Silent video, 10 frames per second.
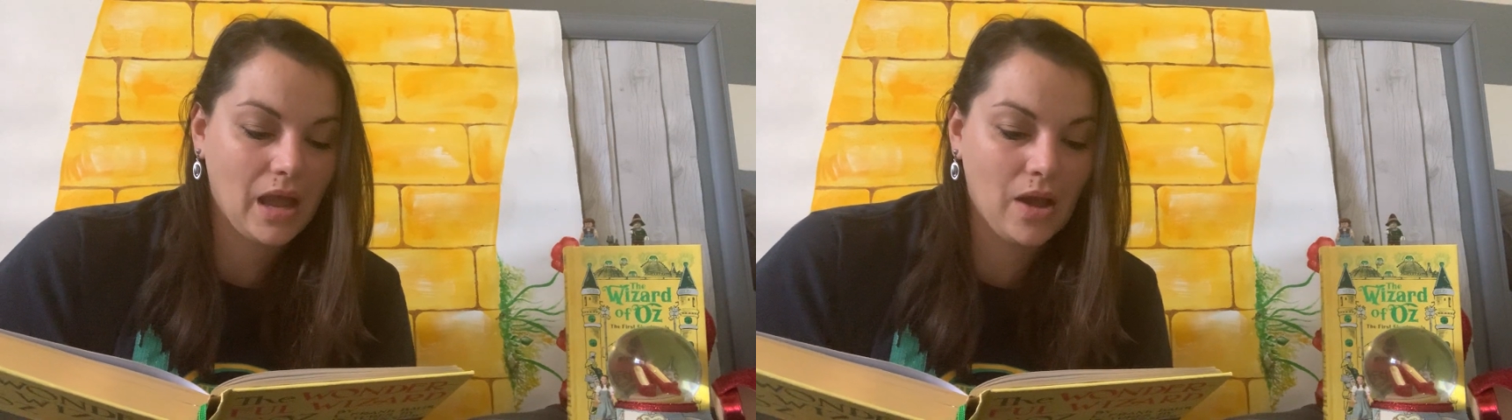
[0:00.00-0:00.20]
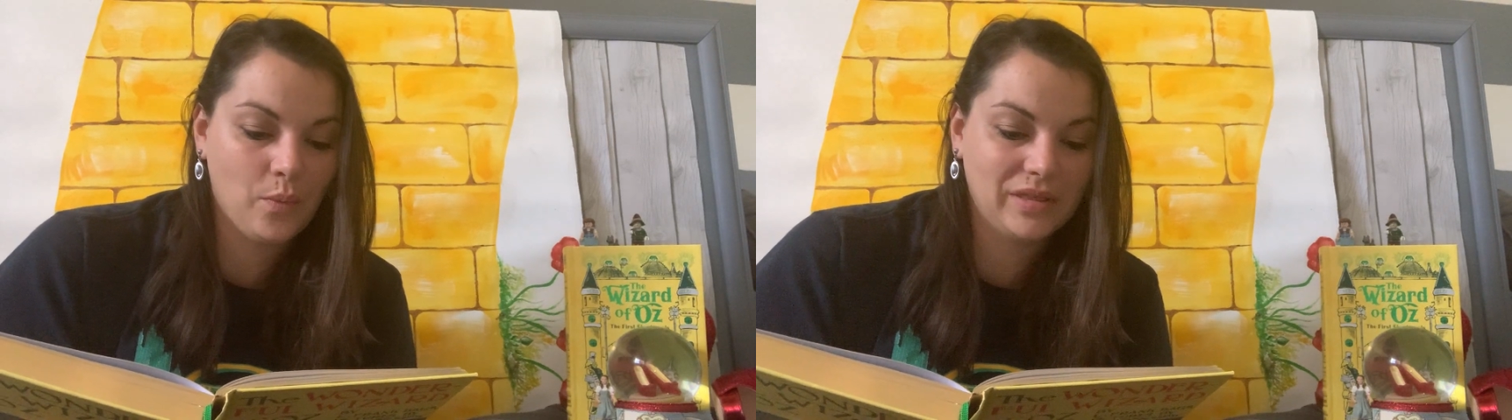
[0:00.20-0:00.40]

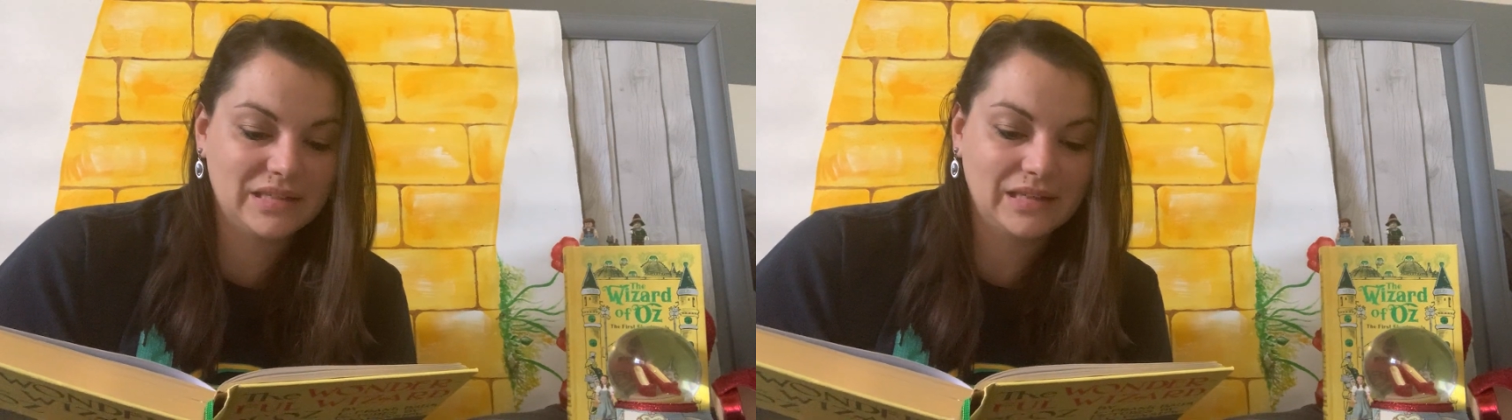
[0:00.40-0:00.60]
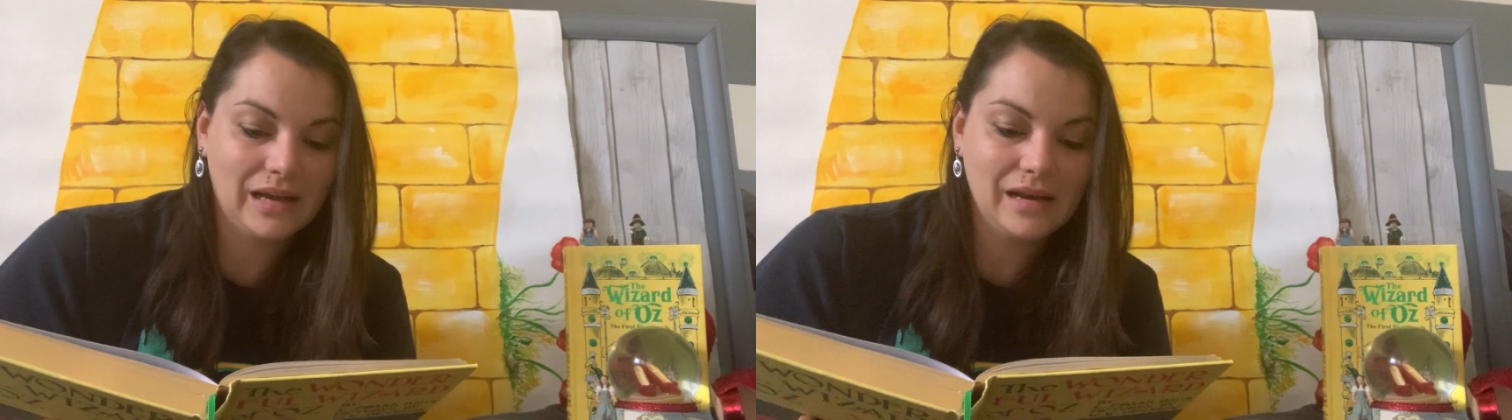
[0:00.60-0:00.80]
and when the
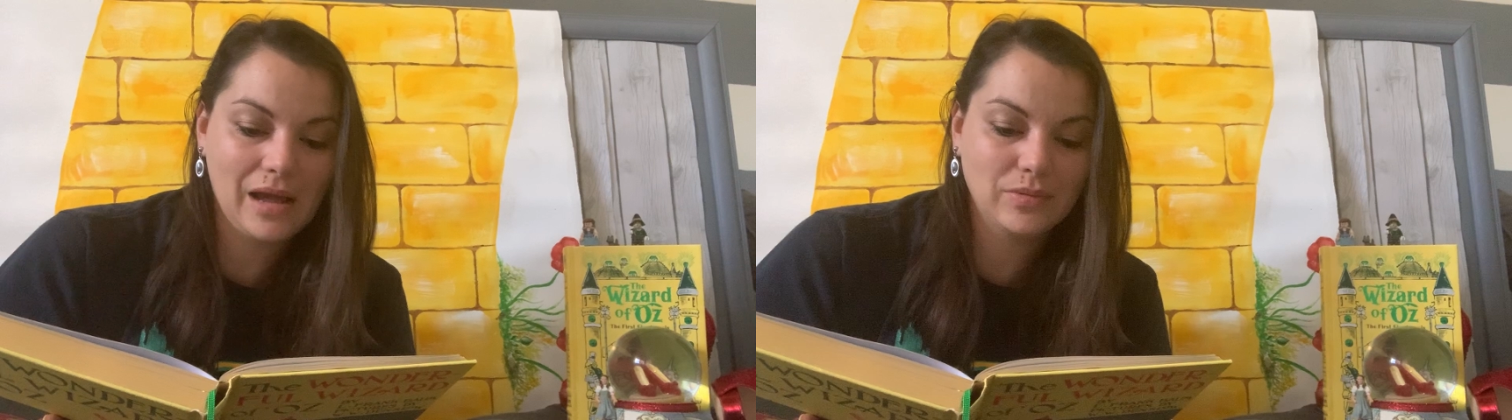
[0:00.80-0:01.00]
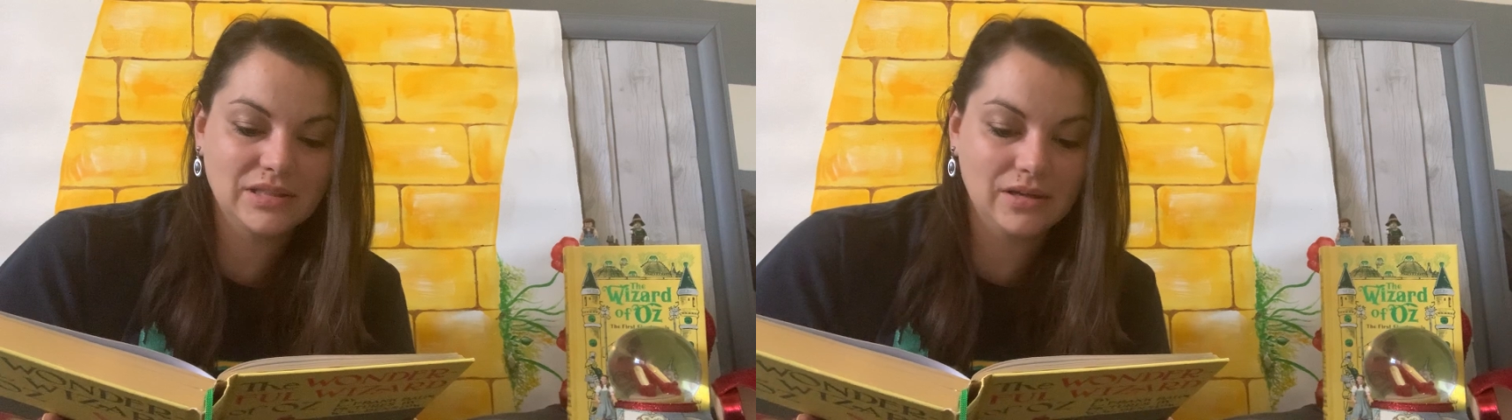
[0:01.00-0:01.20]
second
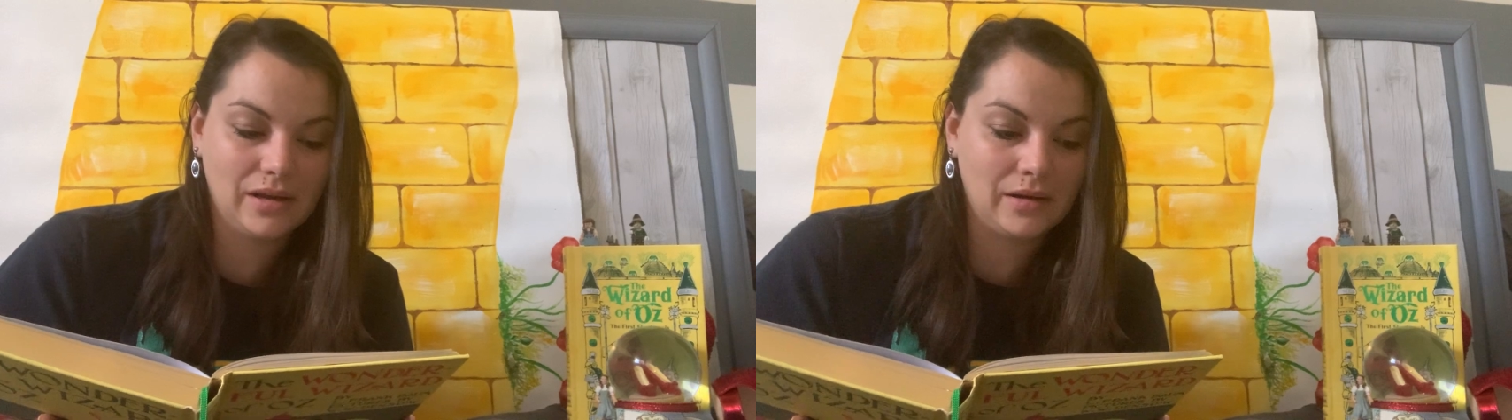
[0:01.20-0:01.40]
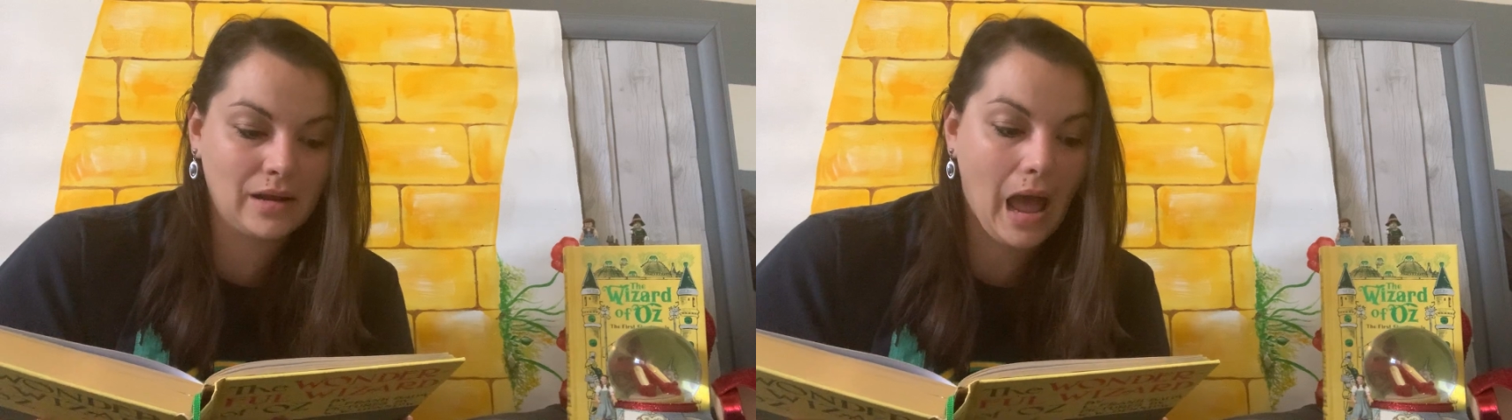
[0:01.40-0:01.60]
eye was
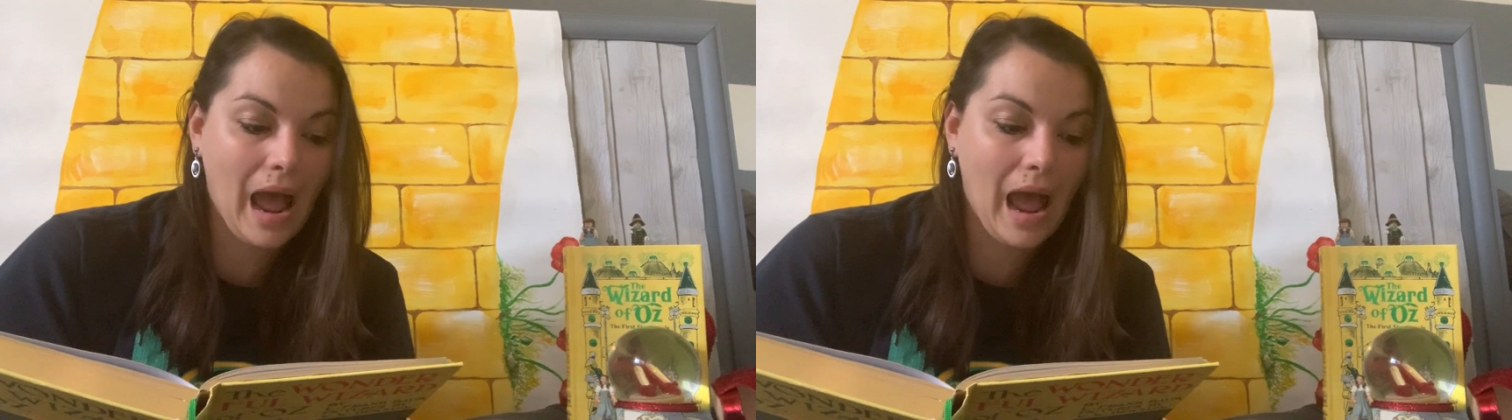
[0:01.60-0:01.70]
done,